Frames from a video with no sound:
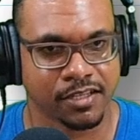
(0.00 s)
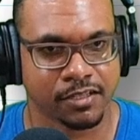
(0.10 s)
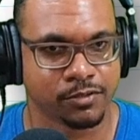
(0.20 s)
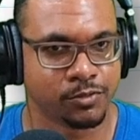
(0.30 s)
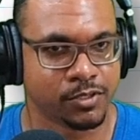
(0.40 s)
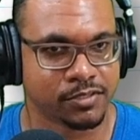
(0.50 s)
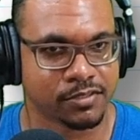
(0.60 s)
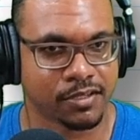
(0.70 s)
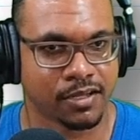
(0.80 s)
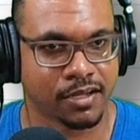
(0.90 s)
here, I'll do
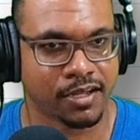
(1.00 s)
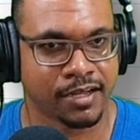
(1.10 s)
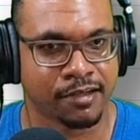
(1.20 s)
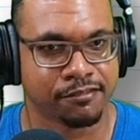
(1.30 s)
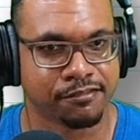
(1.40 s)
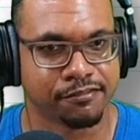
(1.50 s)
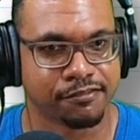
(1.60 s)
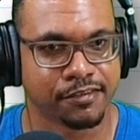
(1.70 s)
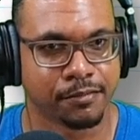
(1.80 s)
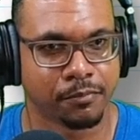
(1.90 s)
it a
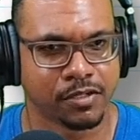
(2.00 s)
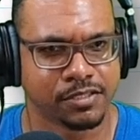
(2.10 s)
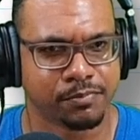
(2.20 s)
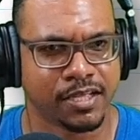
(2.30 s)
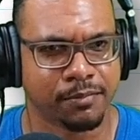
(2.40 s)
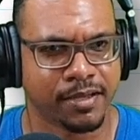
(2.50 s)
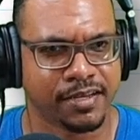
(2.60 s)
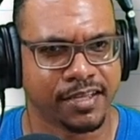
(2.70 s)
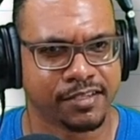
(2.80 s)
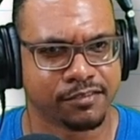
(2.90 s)
half multiplied by
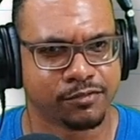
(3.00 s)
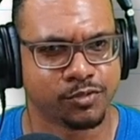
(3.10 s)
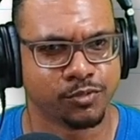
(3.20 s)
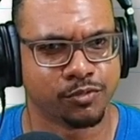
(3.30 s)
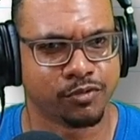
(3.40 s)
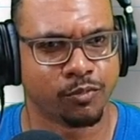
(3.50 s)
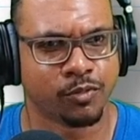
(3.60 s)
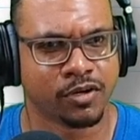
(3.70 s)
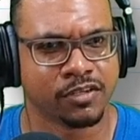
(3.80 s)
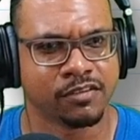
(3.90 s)
-2 over
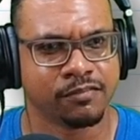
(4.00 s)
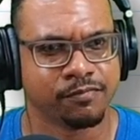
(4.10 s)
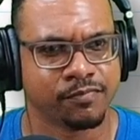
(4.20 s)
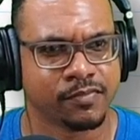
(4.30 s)
1,